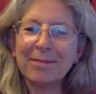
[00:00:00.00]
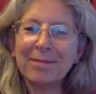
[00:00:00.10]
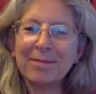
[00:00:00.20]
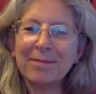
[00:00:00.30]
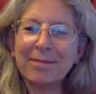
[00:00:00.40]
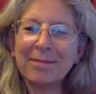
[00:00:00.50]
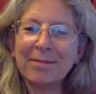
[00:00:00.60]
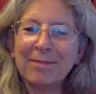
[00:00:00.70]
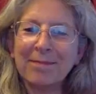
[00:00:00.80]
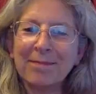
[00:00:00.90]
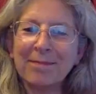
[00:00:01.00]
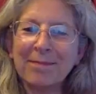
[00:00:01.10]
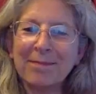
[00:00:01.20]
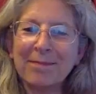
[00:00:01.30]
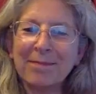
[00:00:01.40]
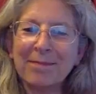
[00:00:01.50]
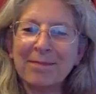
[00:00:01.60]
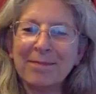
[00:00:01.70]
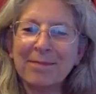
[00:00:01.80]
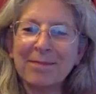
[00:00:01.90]

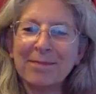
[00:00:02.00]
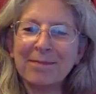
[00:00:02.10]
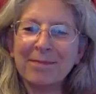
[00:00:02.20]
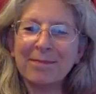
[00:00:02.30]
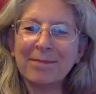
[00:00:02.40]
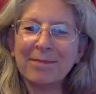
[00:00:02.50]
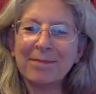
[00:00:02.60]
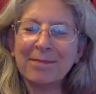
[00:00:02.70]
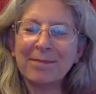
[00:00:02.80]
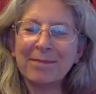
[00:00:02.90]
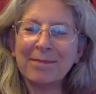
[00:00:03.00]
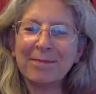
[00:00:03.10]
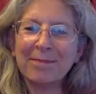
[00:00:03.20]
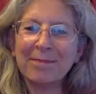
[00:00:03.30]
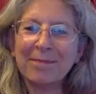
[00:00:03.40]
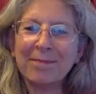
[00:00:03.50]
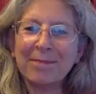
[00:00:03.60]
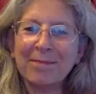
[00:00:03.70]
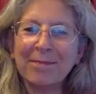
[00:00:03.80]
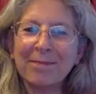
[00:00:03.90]

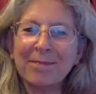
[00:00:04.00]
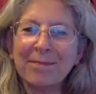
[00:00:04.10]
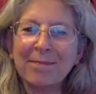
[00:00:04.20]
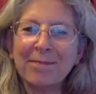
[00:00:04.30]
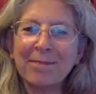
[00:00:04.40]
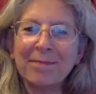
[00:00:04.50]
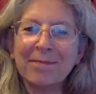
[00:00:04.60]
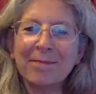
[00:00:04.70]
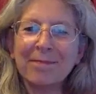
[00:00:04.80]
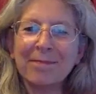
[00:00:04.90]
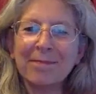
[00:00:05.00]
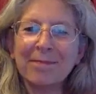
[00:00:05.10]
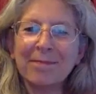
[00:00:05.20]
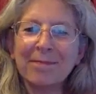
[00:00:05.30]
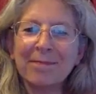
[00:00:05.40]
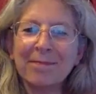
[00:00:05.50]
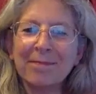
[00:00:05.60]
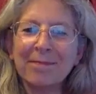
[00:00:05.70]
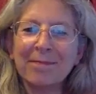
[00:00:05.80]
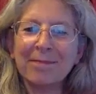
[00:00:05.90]

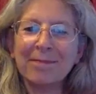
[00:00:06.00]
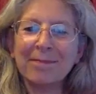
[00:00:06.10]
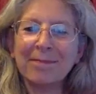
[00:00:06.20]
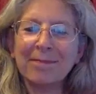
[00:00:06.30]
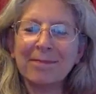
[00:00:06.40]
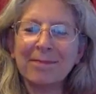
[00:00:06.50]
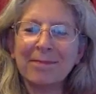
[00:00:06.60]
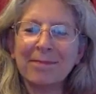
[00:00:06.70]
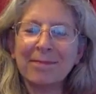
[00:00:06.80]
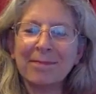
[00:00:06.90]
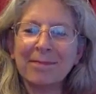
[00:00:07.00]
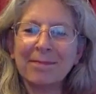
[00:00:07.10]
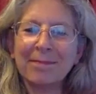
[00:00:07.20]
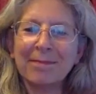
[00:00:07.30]
No words are spoken by the person on screen.